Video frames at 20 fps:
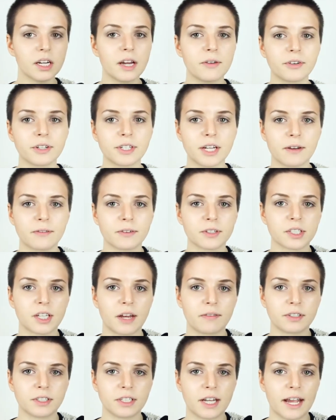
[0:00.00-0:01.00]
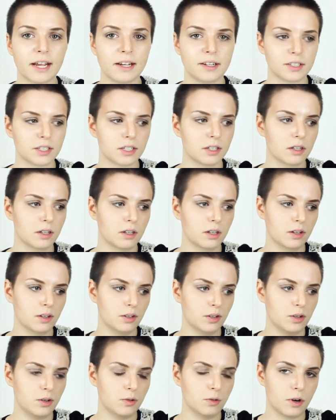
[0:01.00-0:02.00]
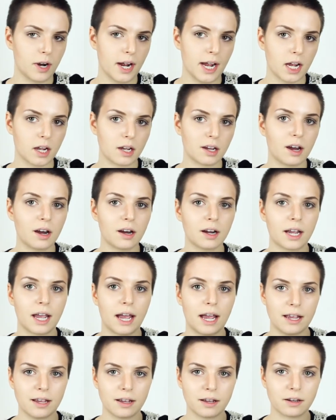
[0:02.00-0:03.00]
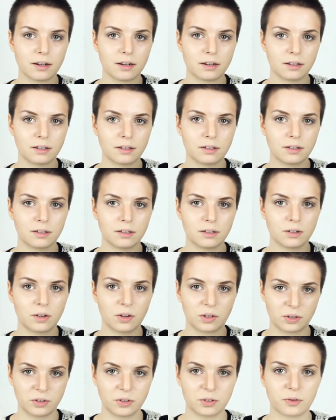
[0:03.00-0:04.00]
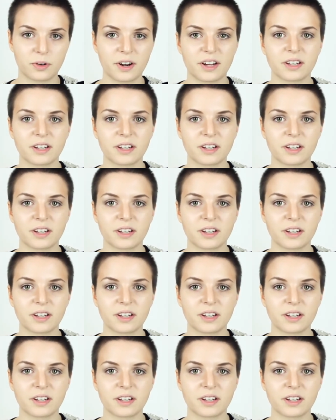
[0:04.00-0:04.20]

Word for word: every day for seven days you write cupcake on your